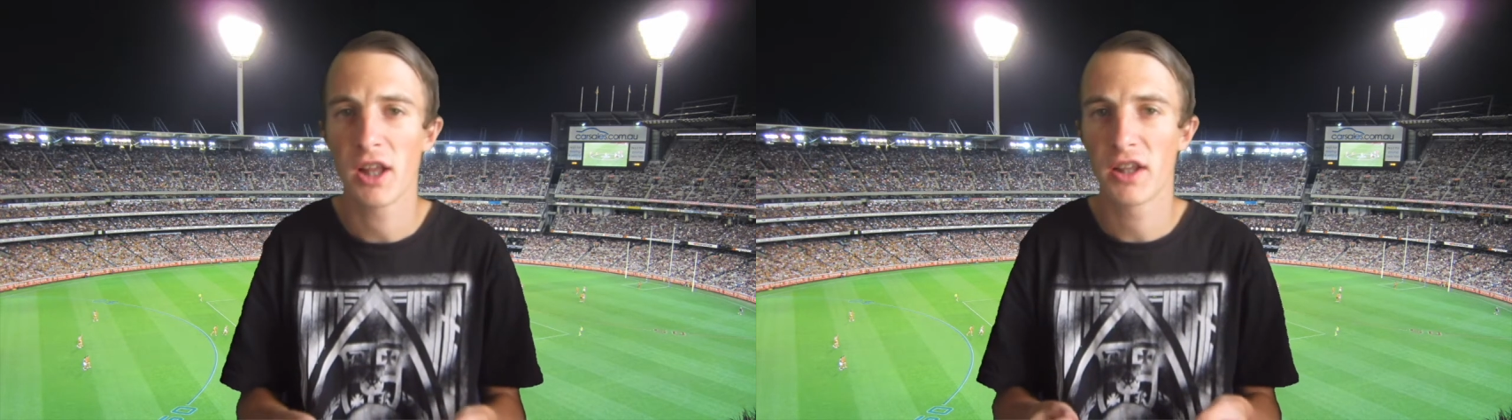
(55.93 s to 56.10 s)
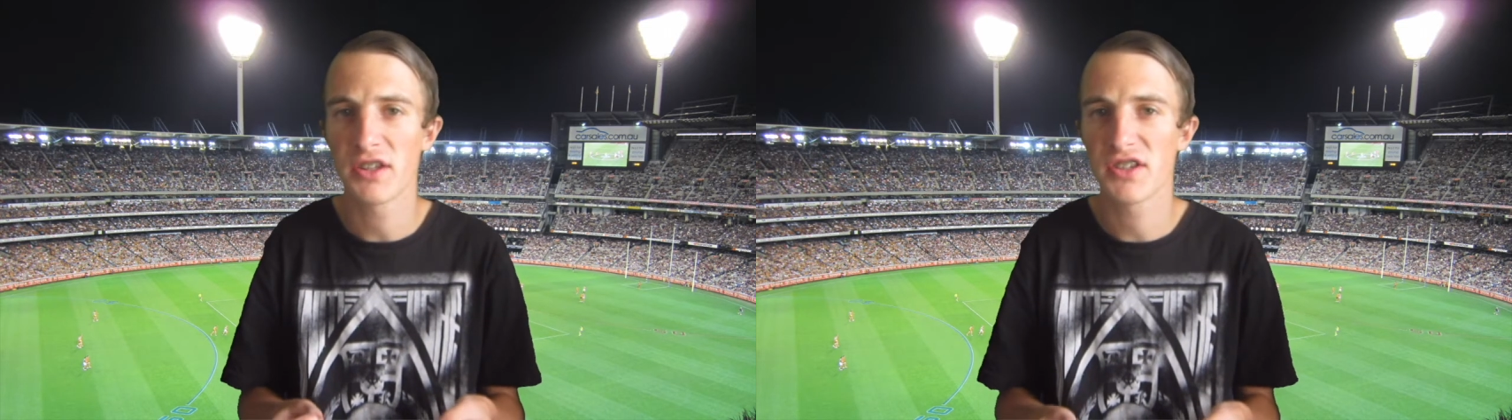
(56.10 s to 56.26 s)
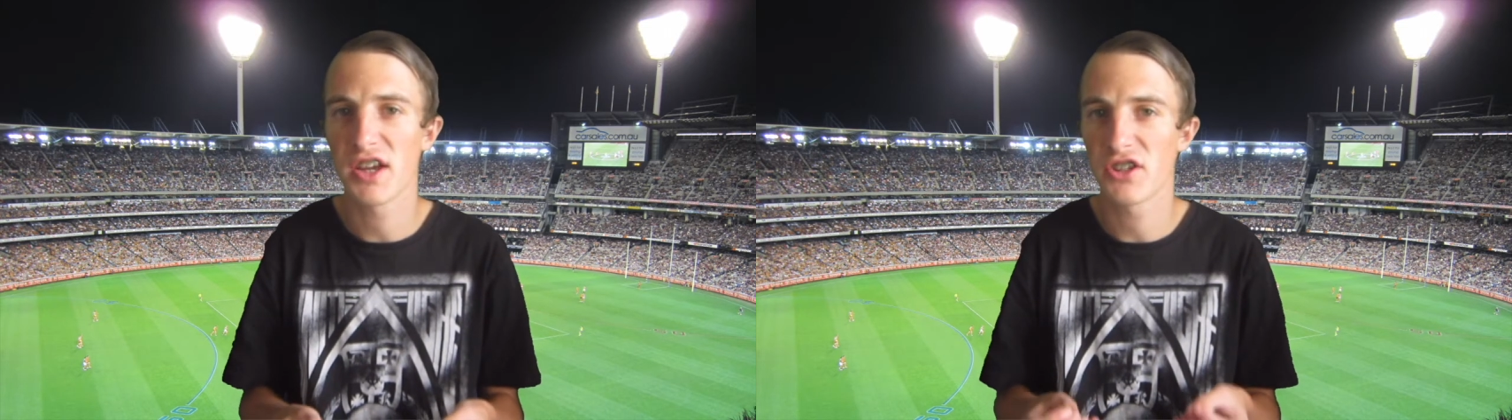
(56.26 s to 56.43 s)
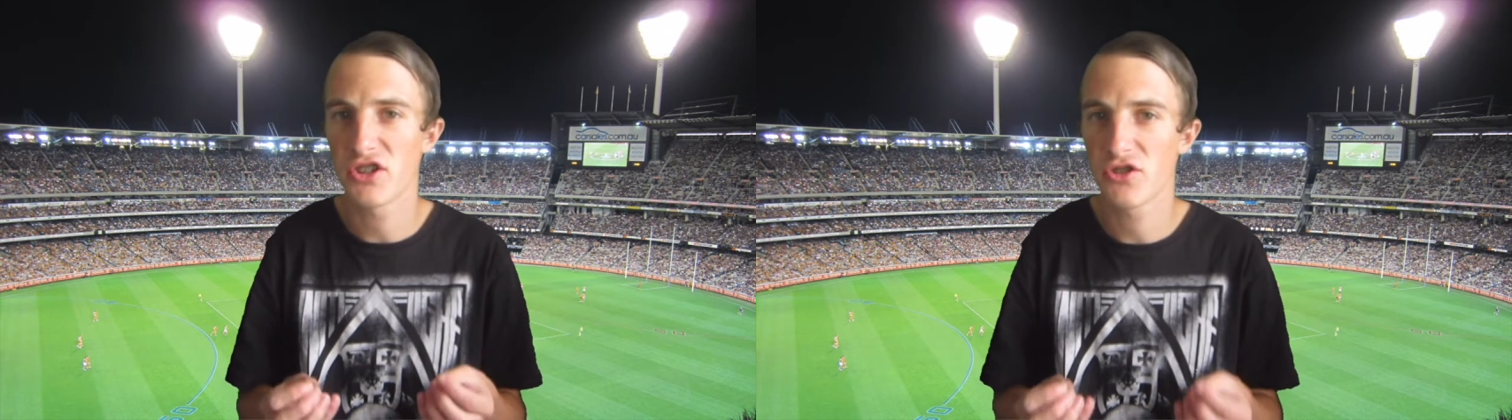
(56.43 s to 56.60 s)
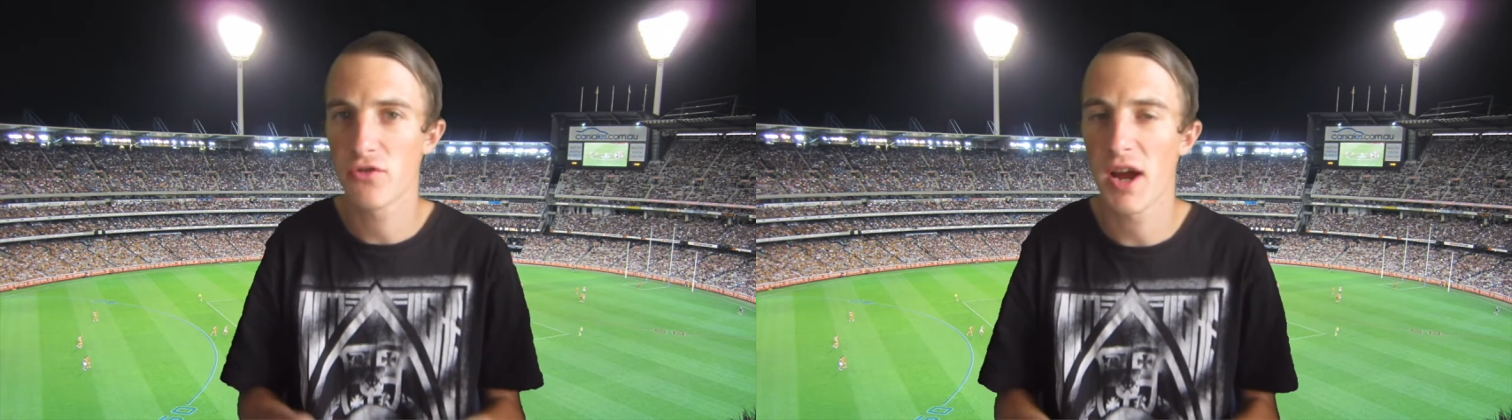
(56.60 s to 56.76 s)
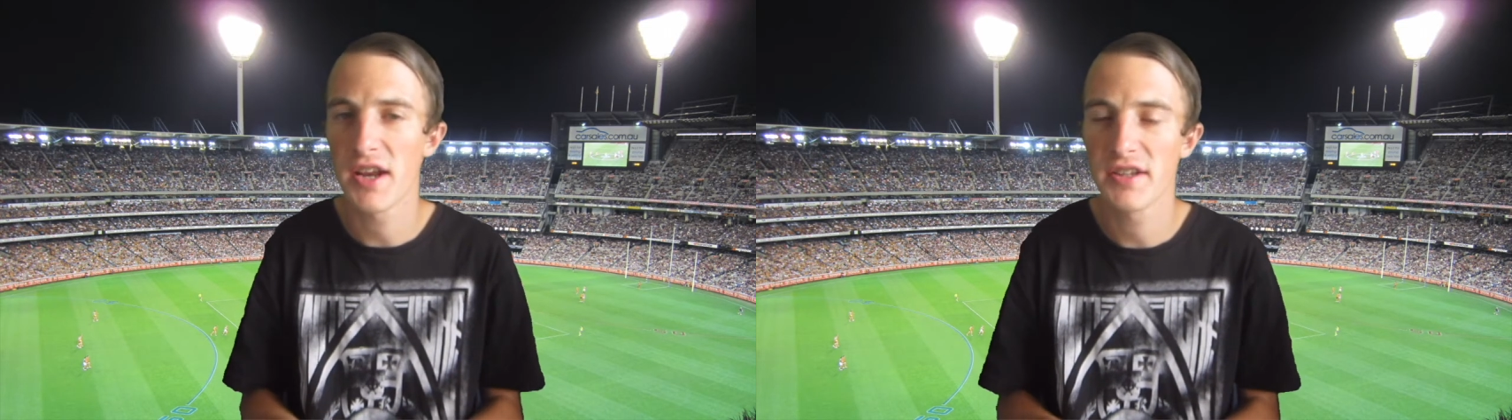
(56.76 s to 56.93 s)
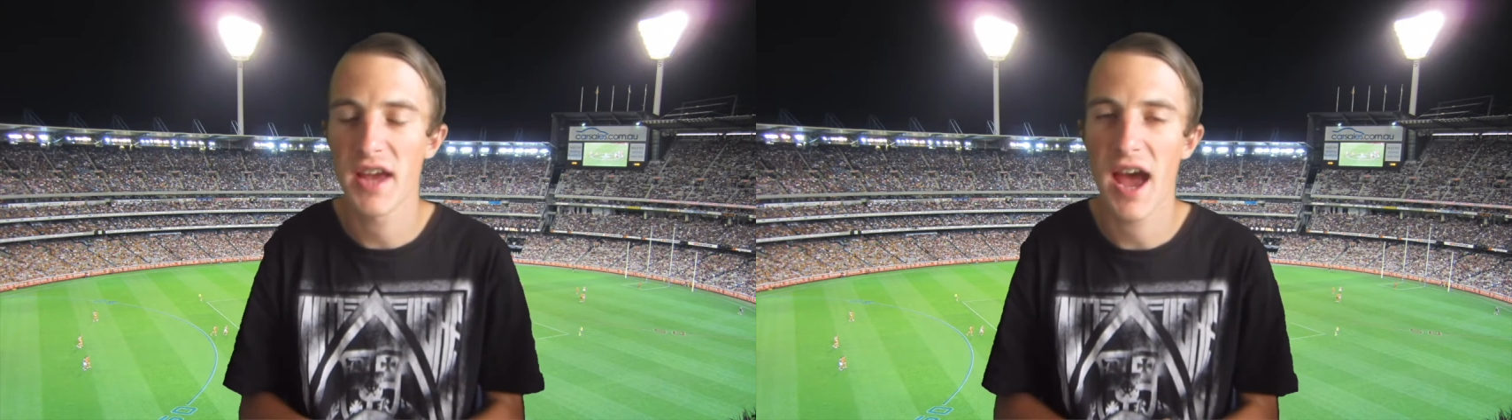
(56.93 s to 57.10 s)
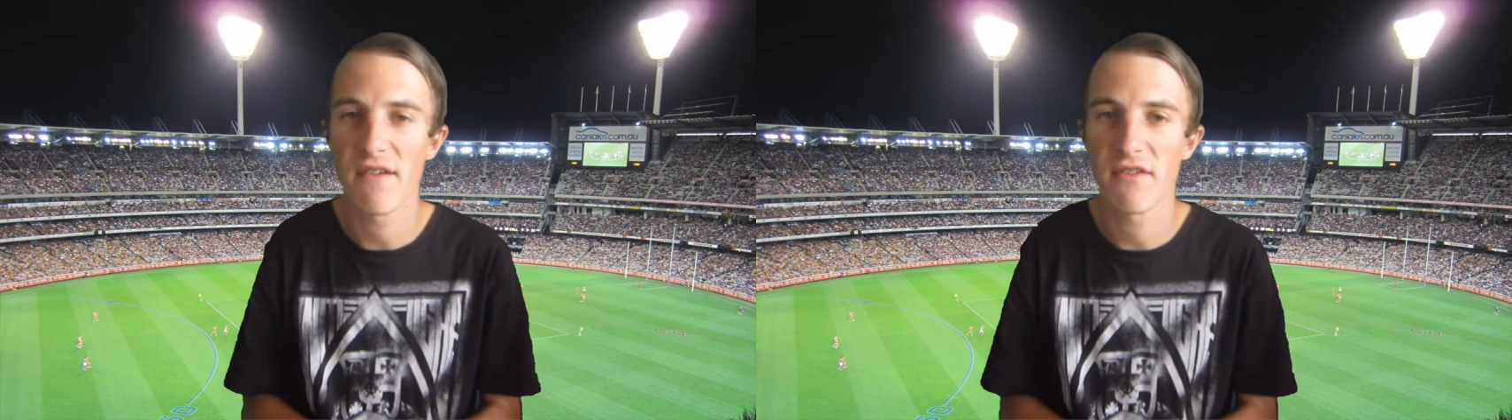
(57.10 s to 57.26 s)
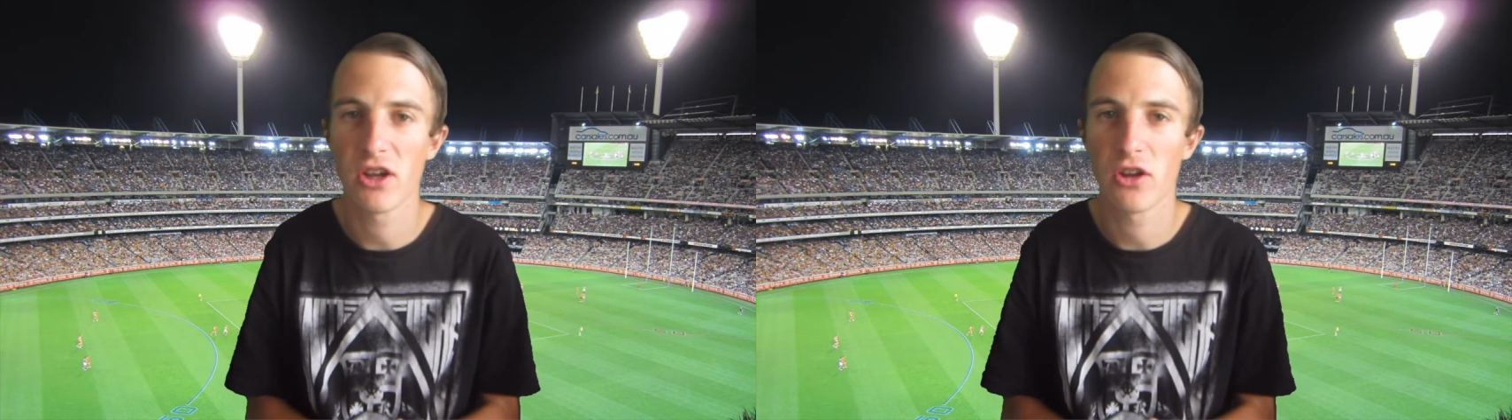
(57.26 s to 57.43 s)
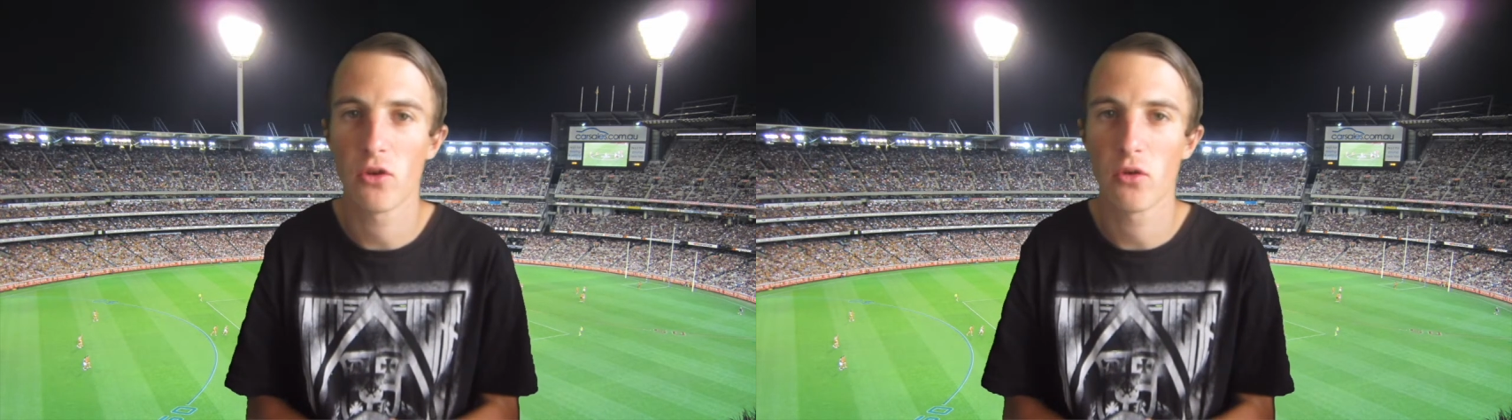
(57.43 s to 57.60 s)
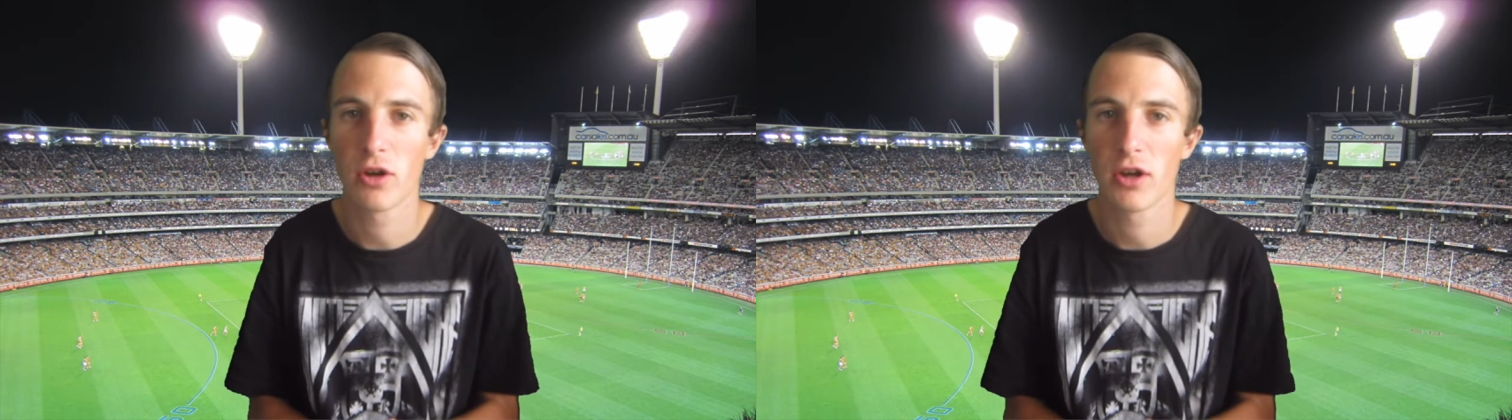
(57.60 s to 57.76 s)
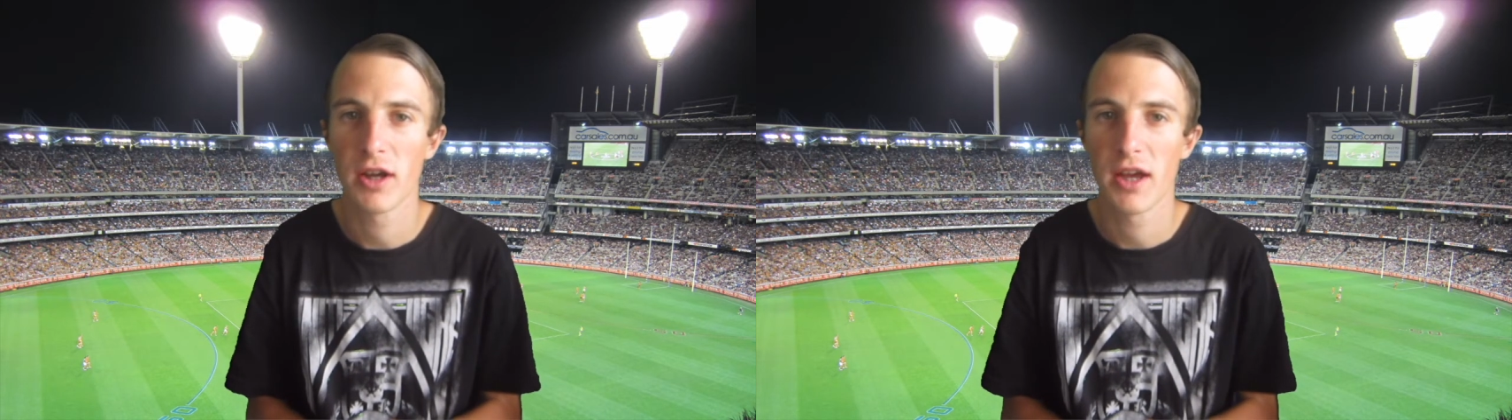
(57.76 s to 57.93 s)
let's get straight into having a look